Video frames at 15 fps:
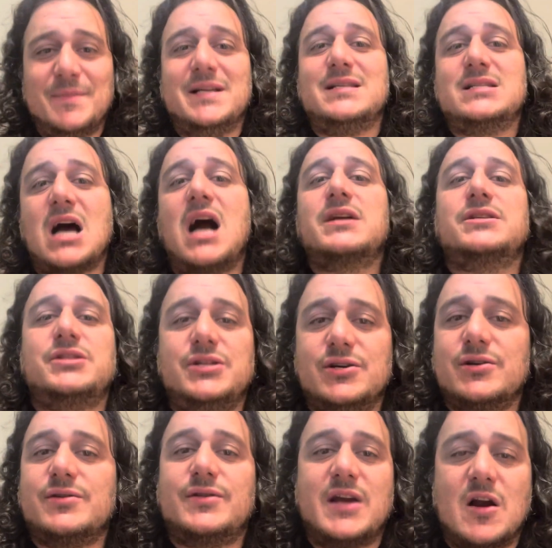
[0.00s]
talk to
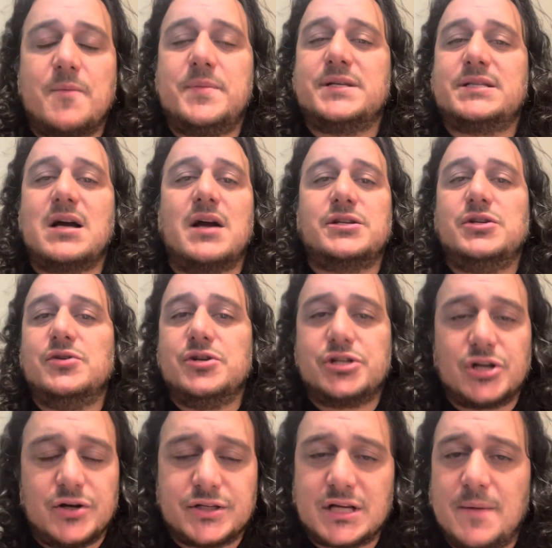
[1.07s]
your therapist, talk to your
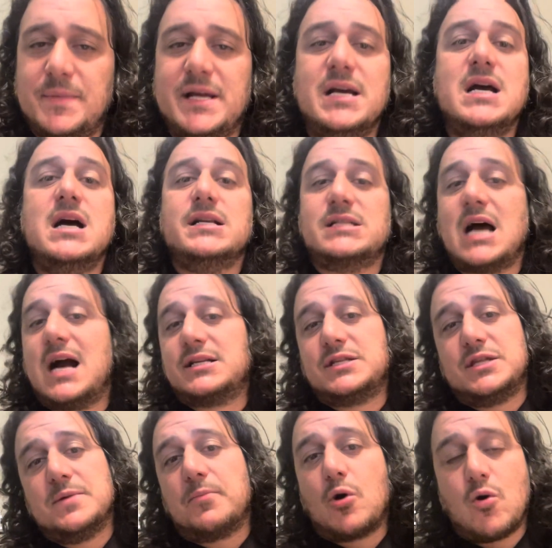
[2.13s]
insurance company, talk to
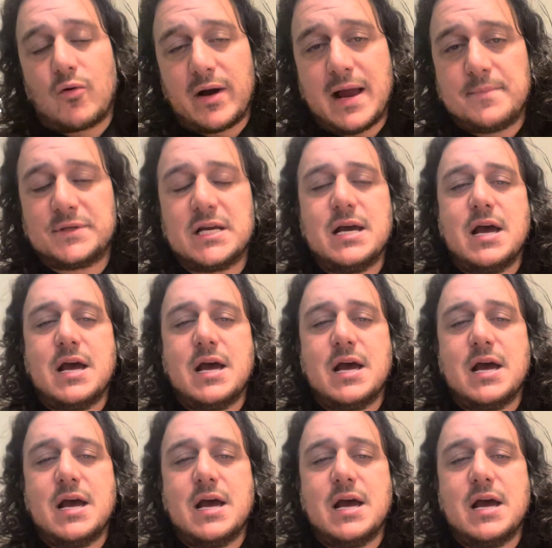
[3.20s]
the programs,